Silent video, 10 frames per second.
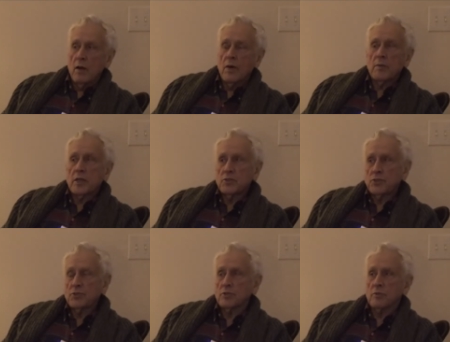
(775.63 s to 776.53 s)
Well, I'm not
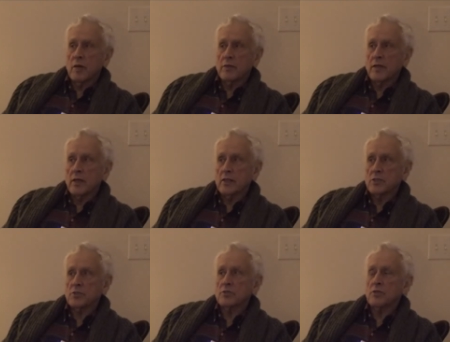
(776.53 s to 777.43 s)
sure about that. I
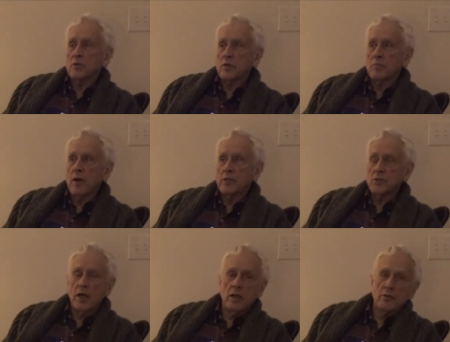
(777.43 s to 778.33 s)
just know that my
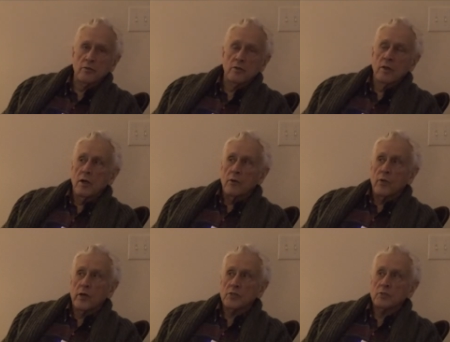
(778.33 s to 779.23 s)
childhood,
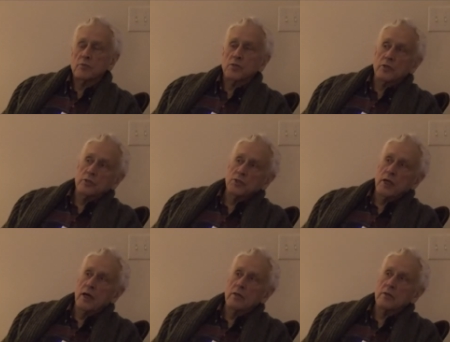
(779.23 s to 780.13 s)
whereas it was a good
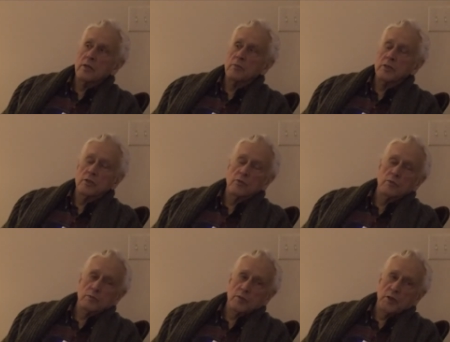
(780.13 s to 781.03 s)
childhood up
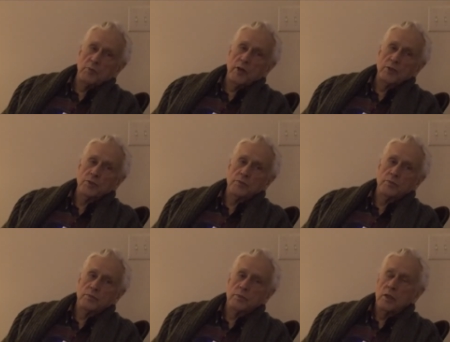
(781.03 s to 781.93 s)
until the
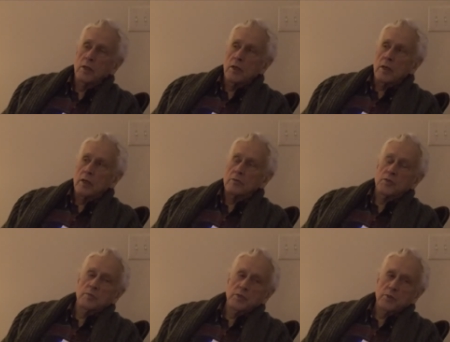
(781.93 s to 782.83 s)
Depression, it
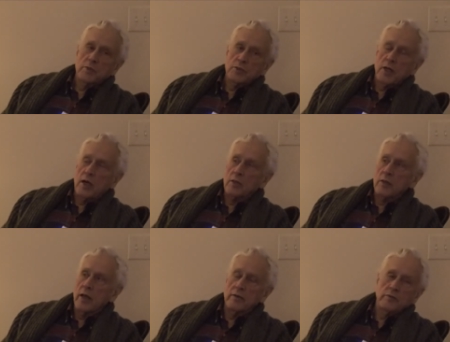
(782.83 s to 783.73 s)
was a miserable
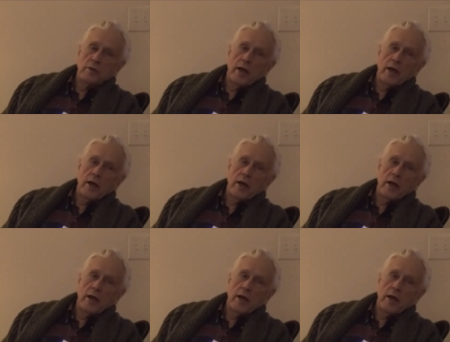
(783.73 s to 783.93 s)
childhood after